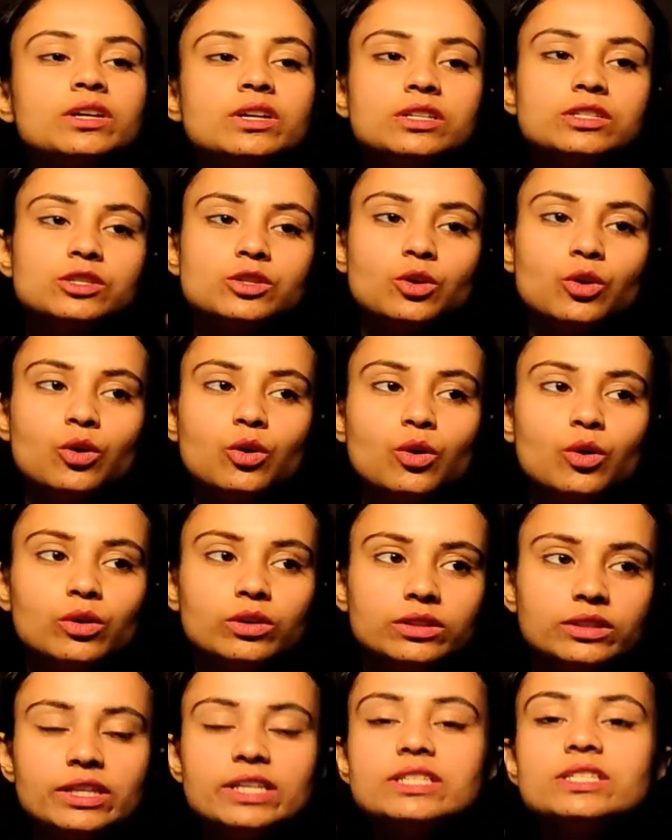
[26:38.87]
So
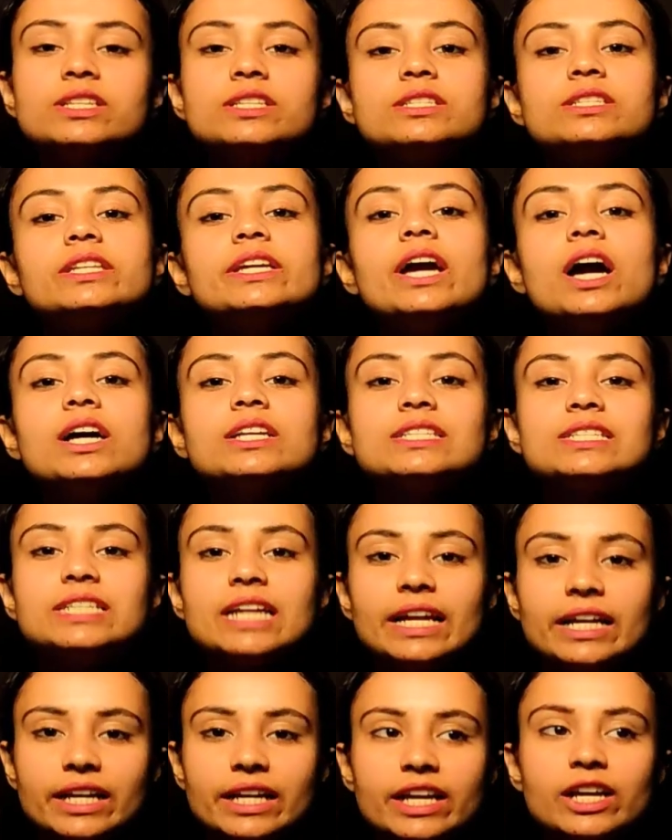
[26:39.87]
this is the
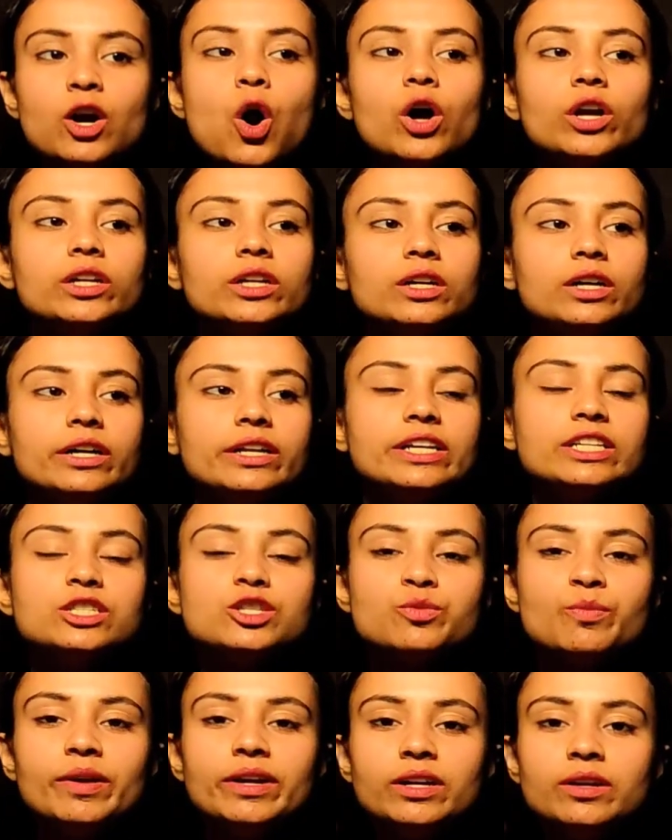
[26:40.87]
ascending order
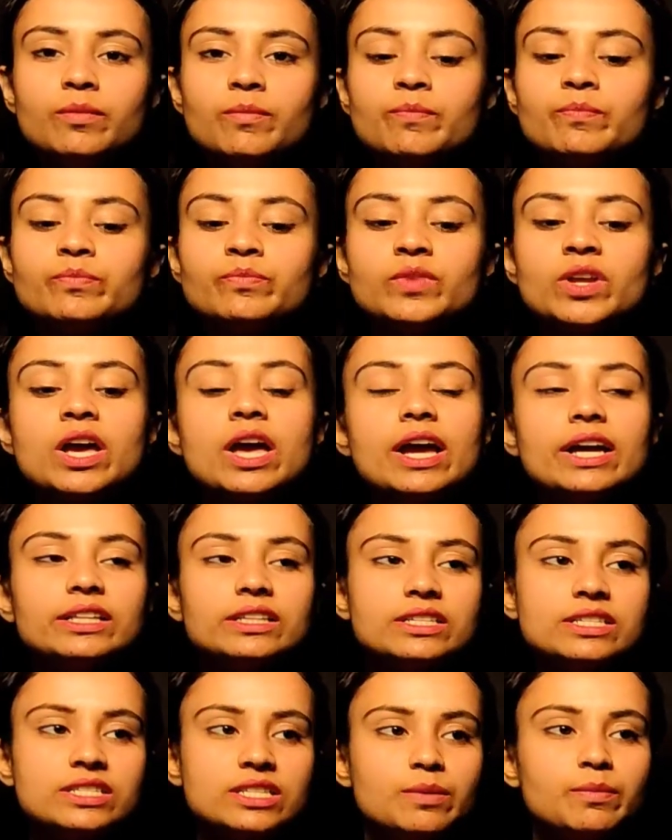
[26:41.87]
arrangement. In
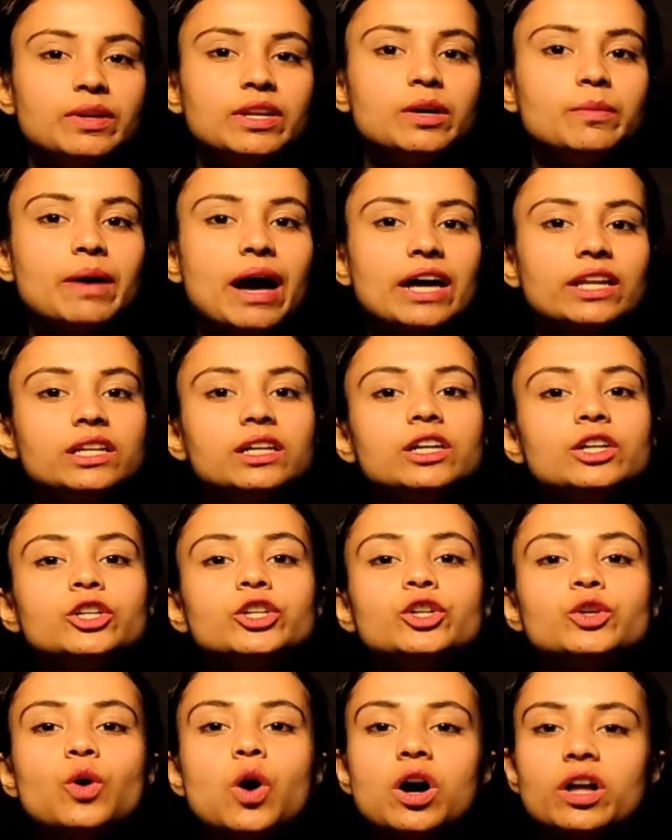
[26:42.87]
the similar manner,
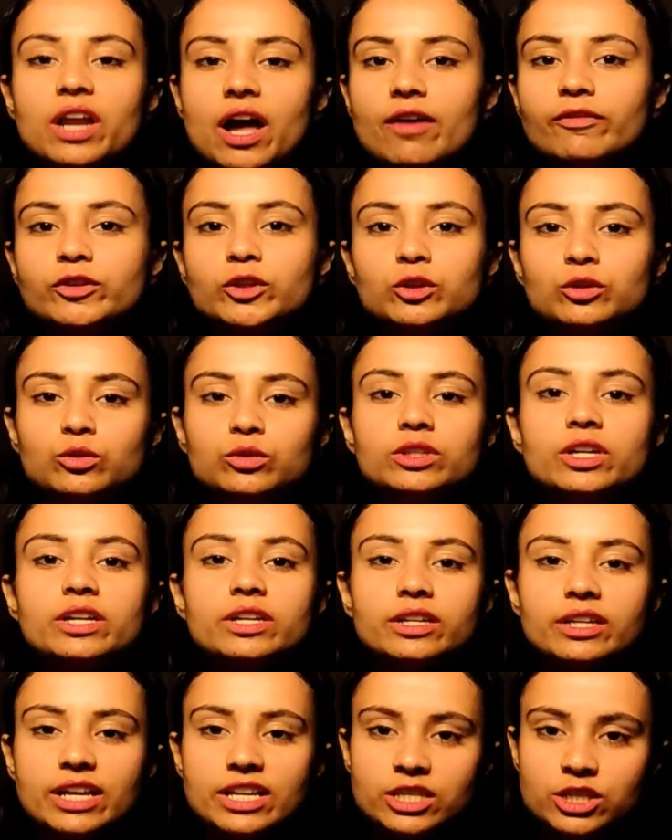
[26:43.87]
you all have to do the
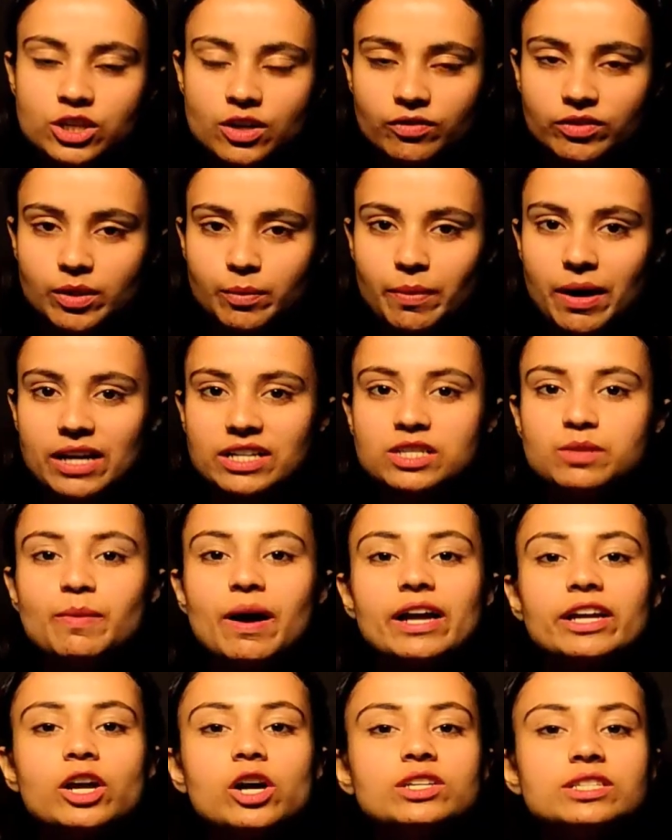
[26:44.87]
rest of the parts by
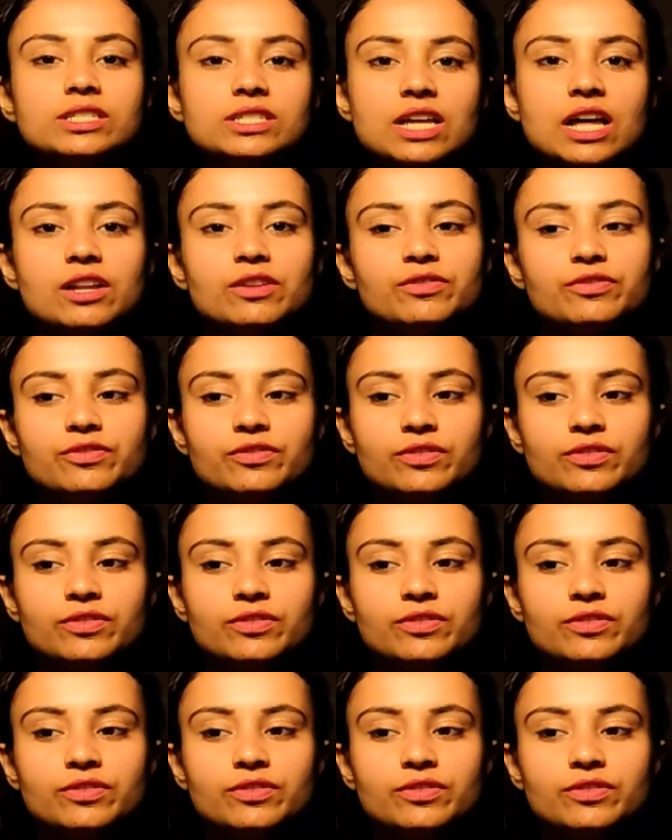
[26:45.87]
yourself.